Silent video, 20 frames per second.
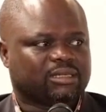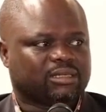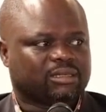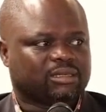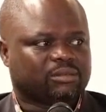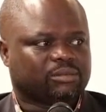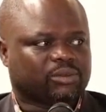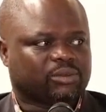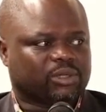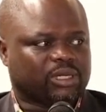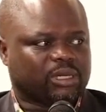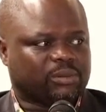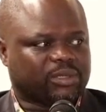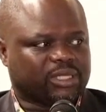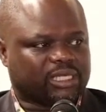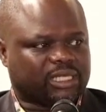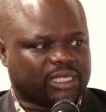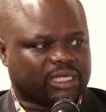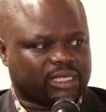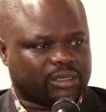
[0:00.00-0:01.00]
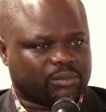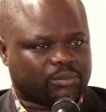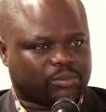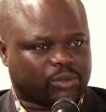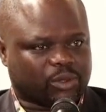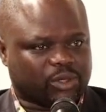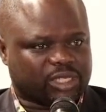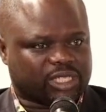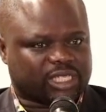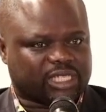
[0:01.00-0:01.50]
probably the
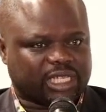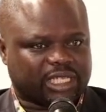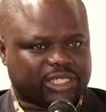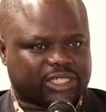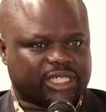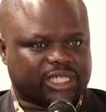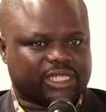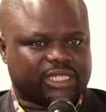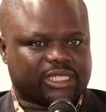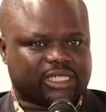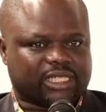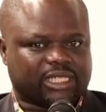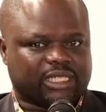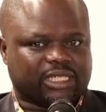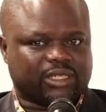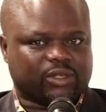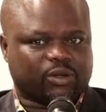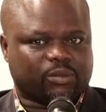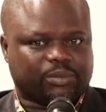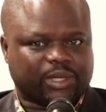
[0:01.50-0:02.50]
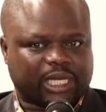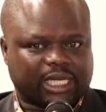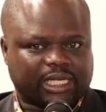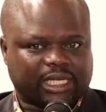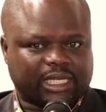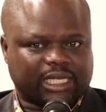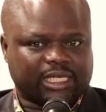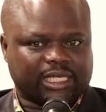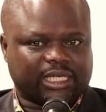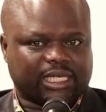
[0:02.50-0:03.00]
police stations in your
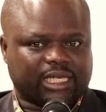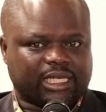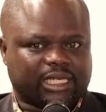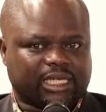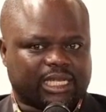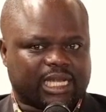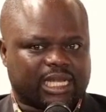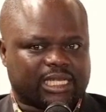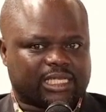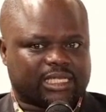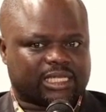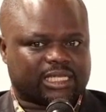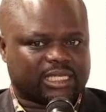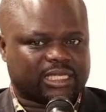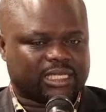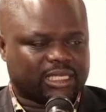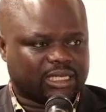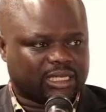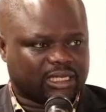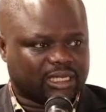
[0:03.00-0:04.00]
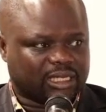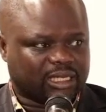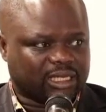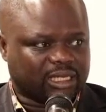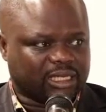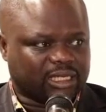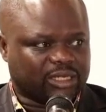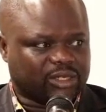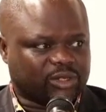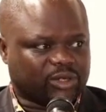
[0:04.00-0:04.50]
Mpangeni areas,
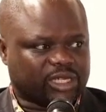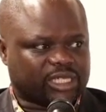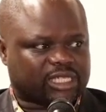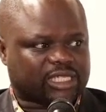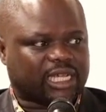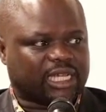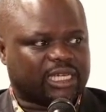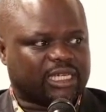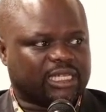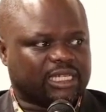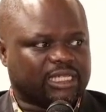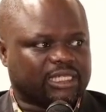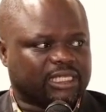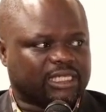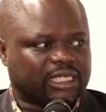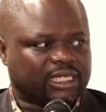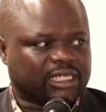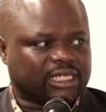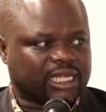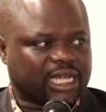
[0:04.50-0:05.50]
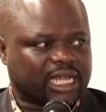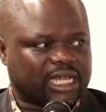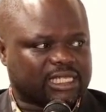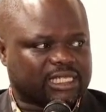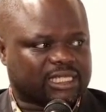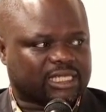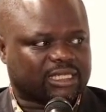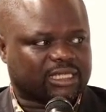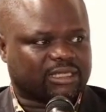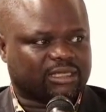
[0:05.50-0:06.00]
in your Eskaleni
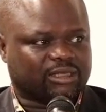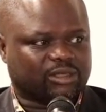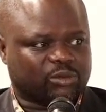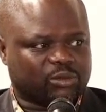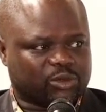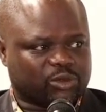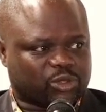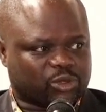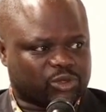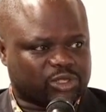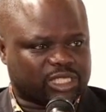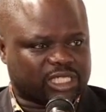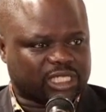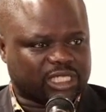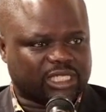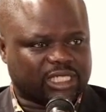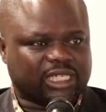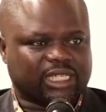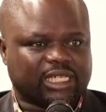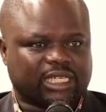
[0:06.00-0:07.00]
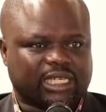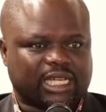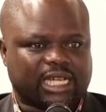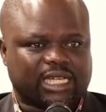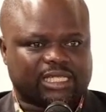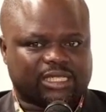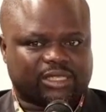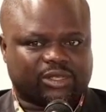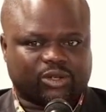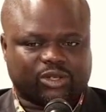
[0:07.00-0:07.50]
areas, your Mtunzini
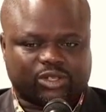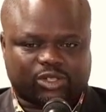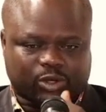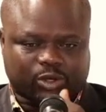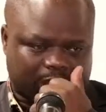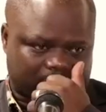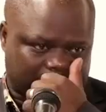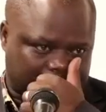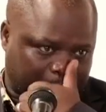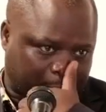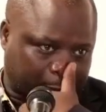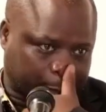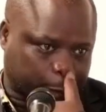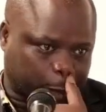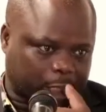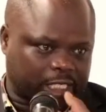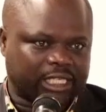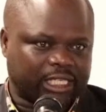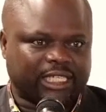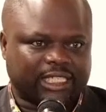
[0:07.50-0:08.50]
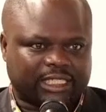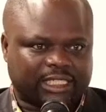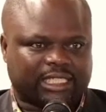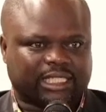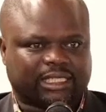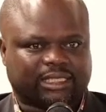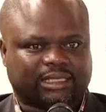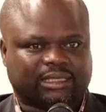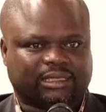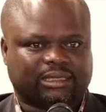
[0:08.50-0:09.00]
areas, those ones are actually
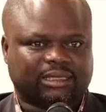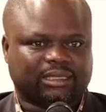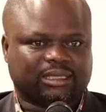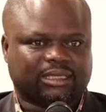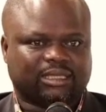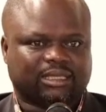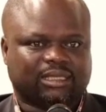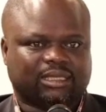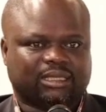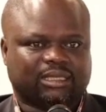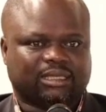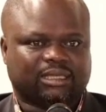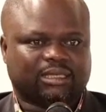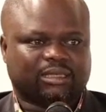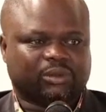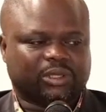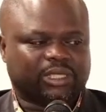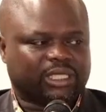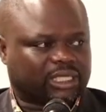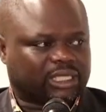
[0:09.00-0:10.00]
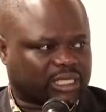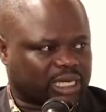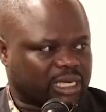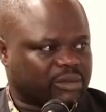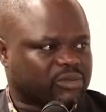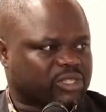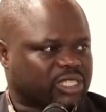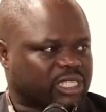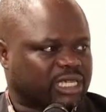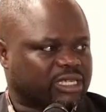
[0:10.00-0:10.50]
leading with the crime
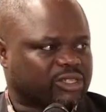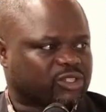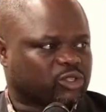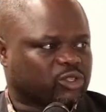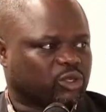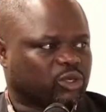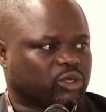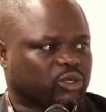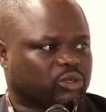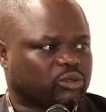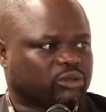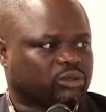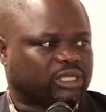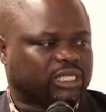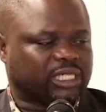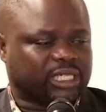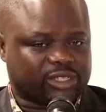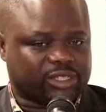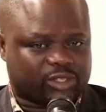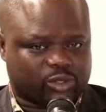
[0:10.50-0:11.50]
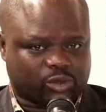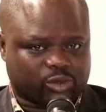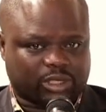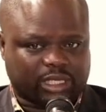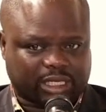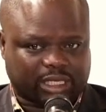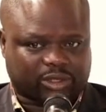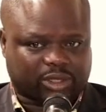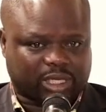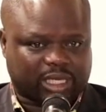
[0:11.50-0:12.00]
state. So this will
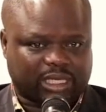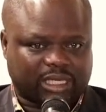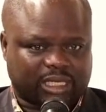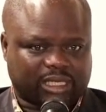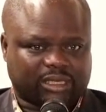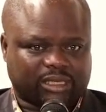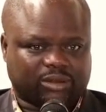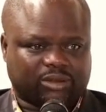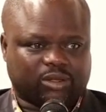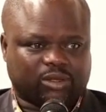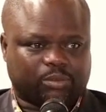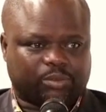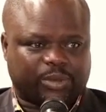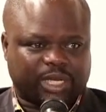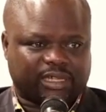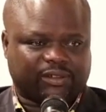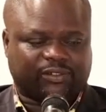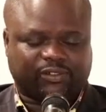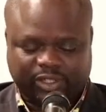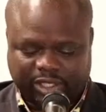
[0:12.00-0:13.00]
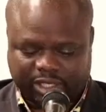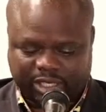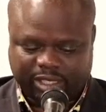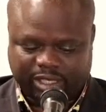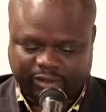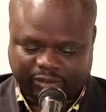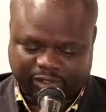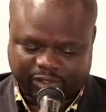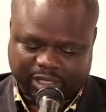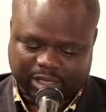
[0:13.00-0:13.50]
actually, you know, benefit
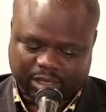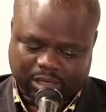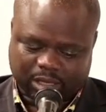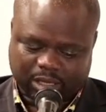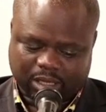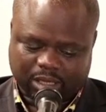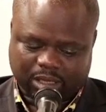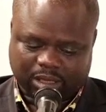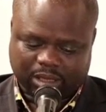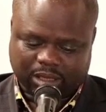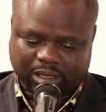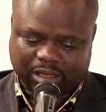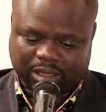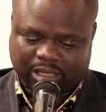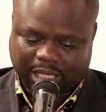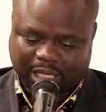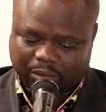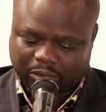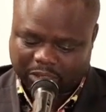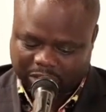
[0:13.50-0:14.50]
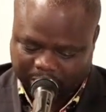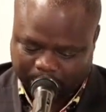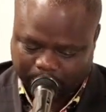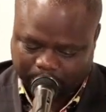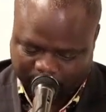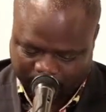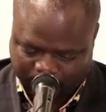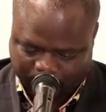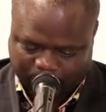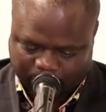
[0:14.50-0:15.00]
even the township
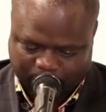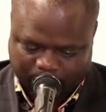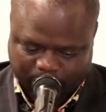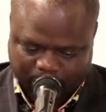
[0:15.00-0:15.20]
people.